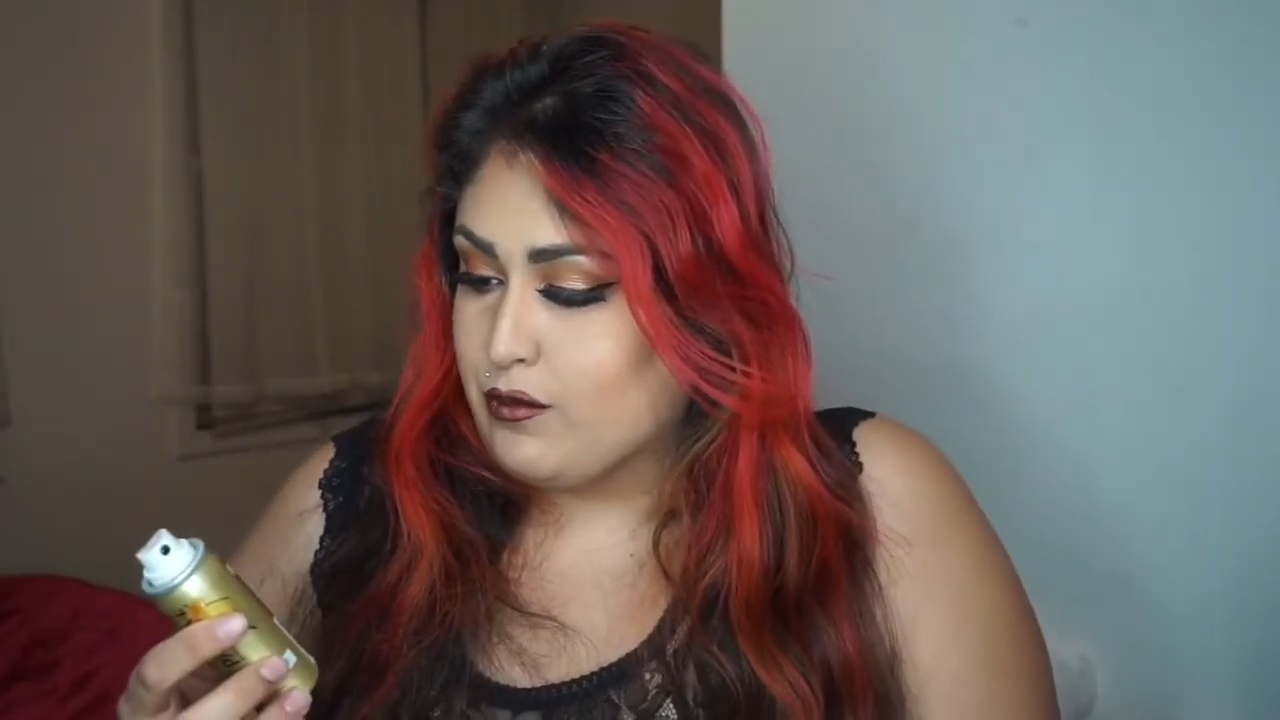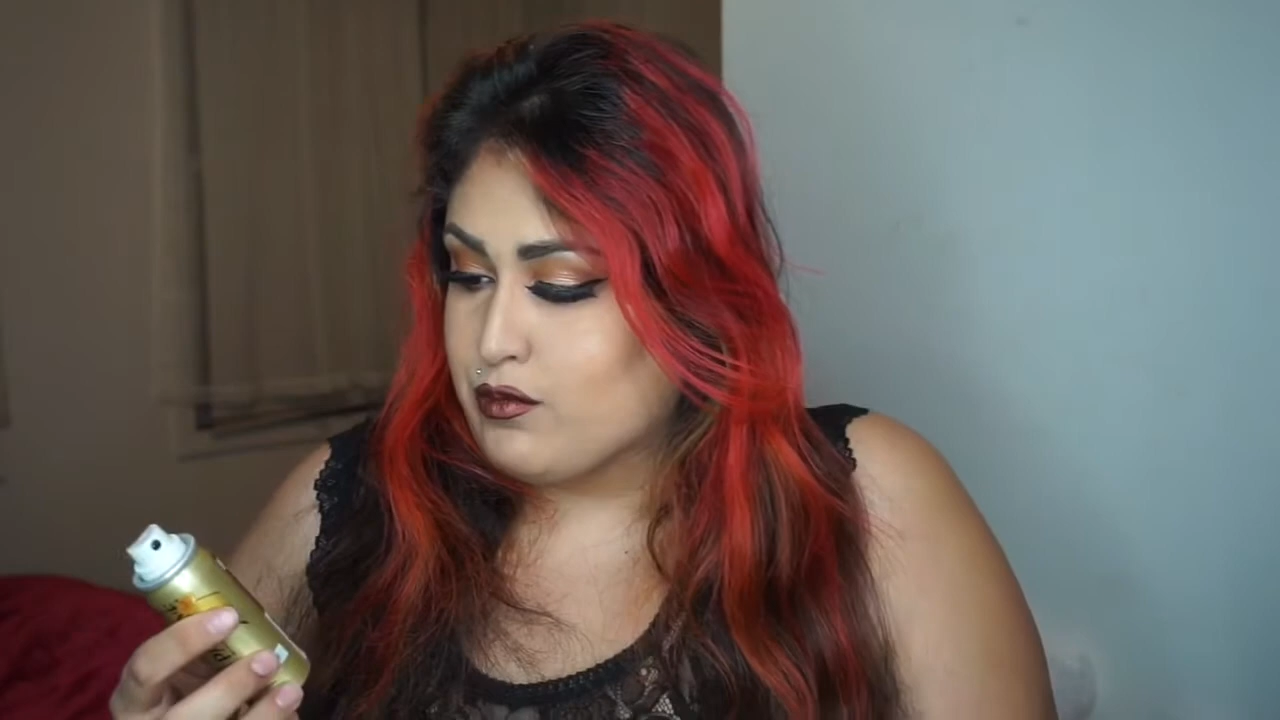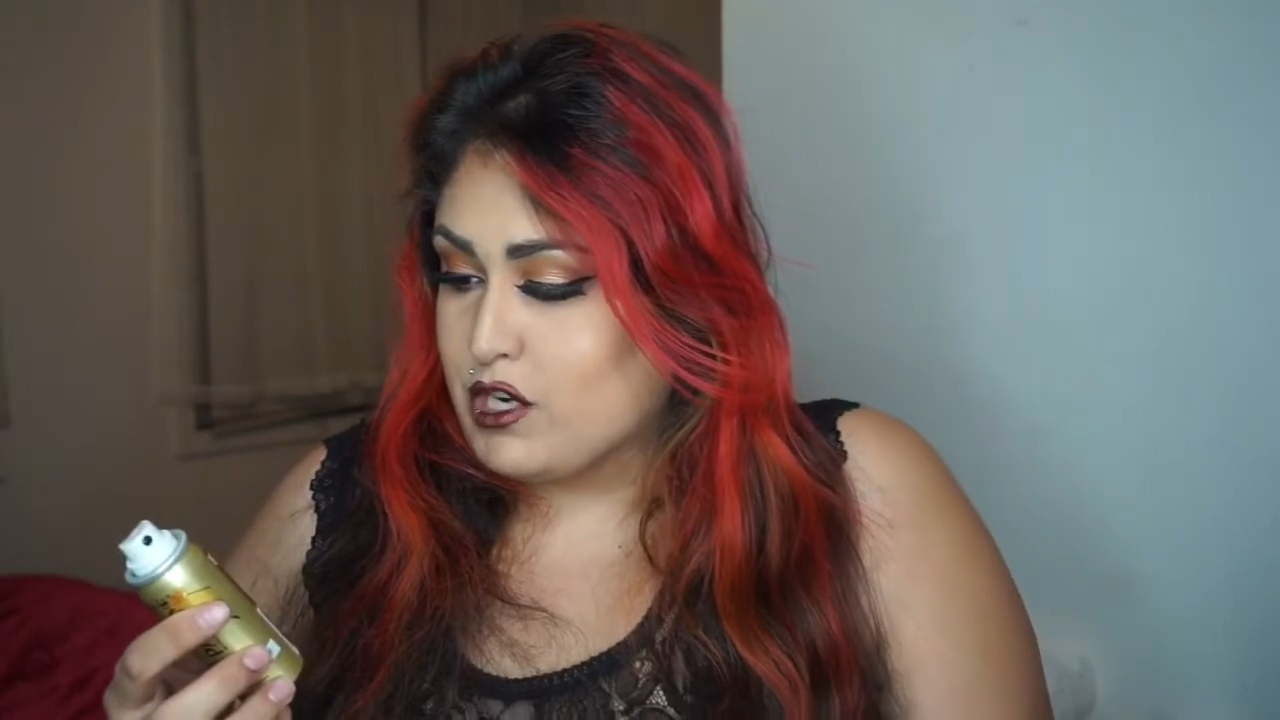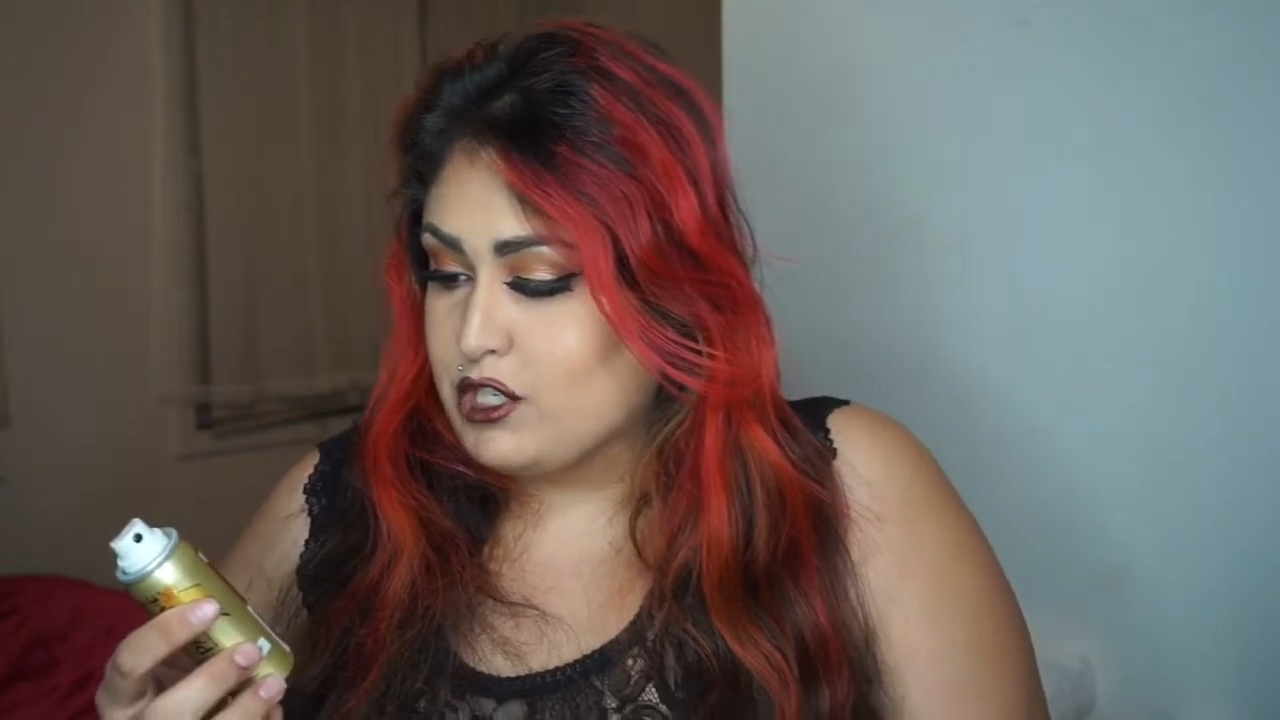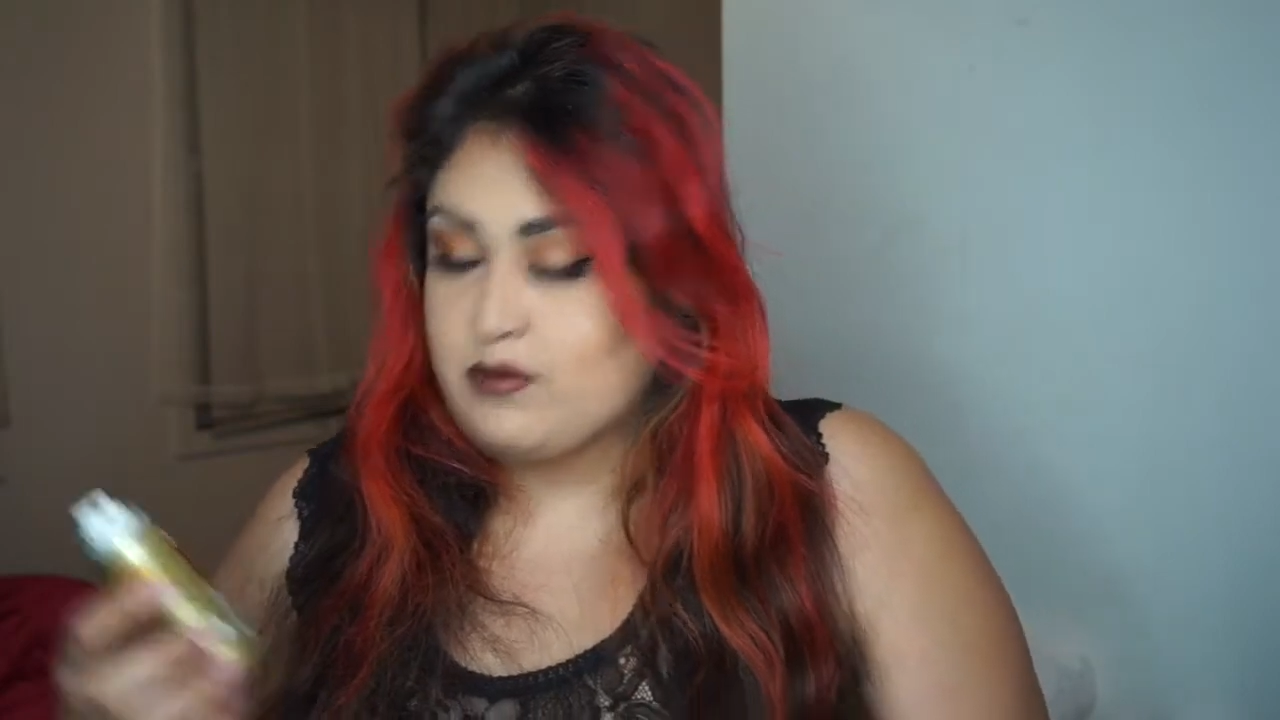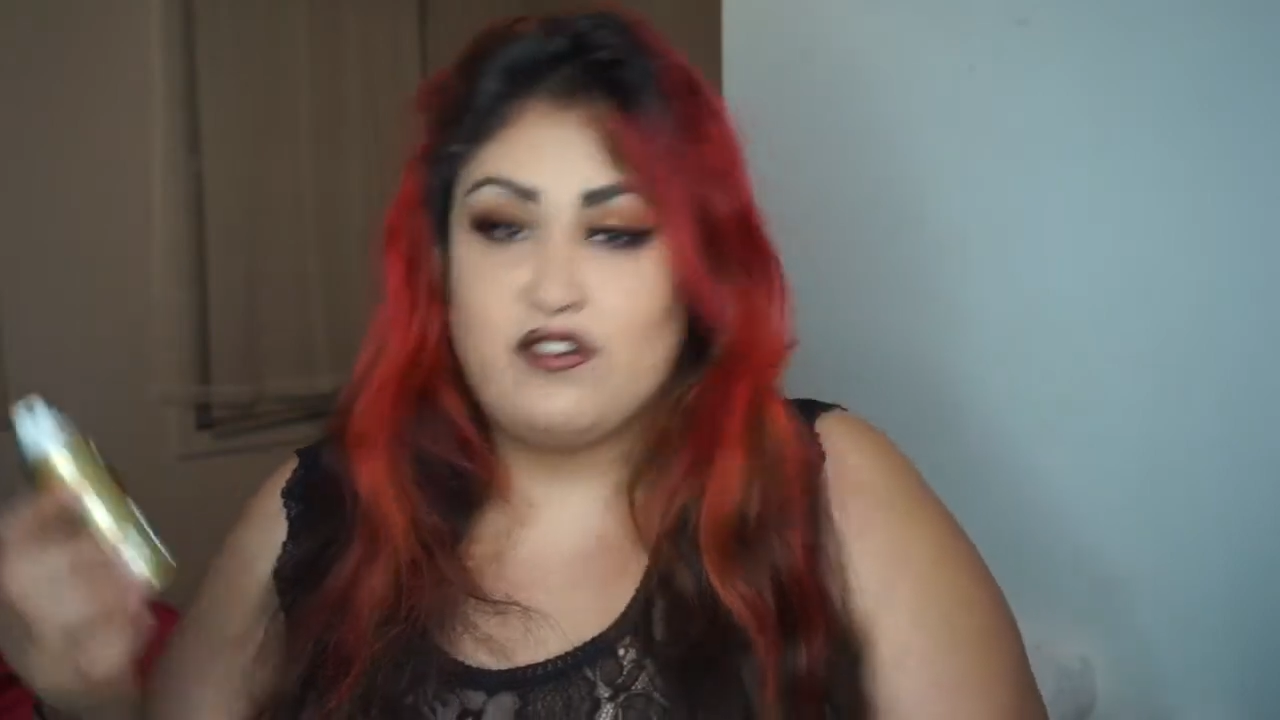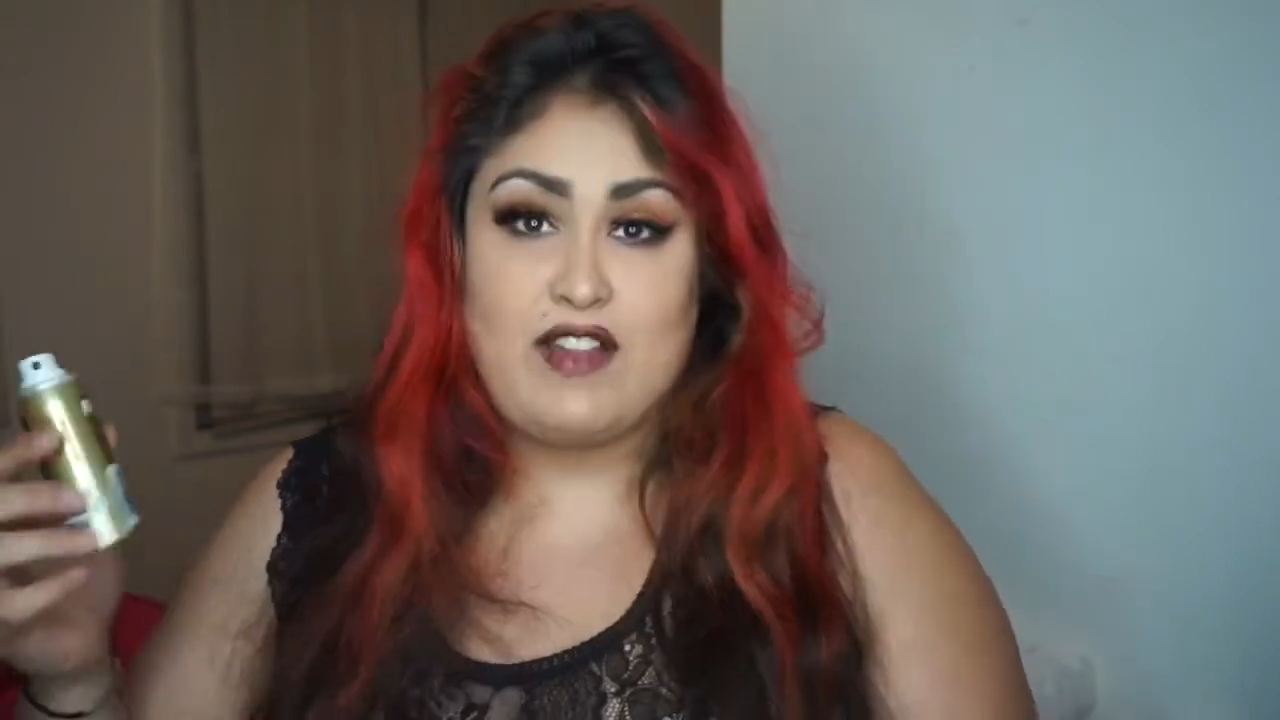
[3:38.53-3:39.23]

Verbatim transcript: brushable